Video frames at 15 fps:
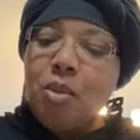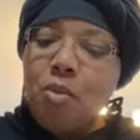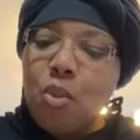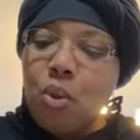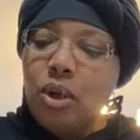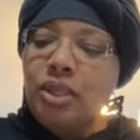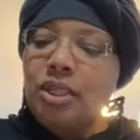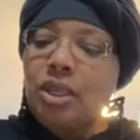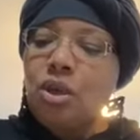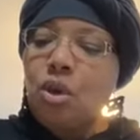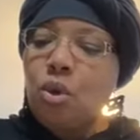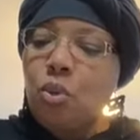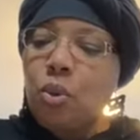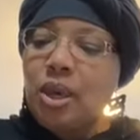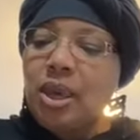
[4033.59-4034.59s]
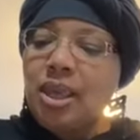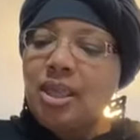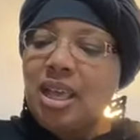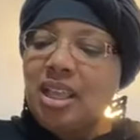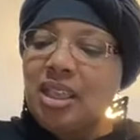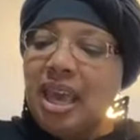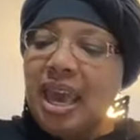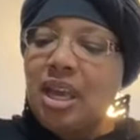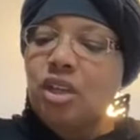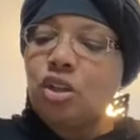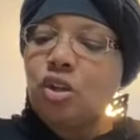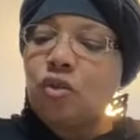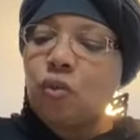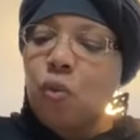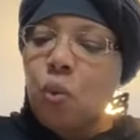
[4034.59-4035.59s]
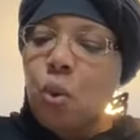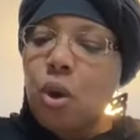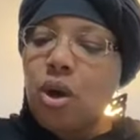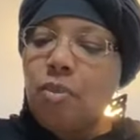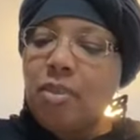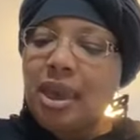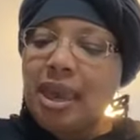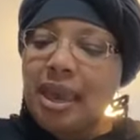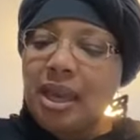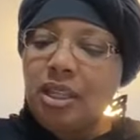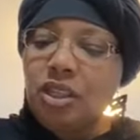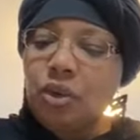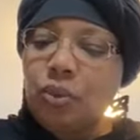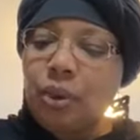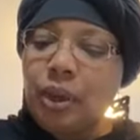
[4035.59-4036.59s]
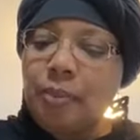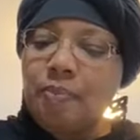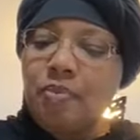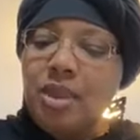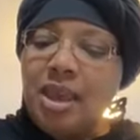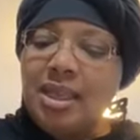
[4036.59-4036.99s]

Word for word: Moisten your wheat that the angel of water may enter it.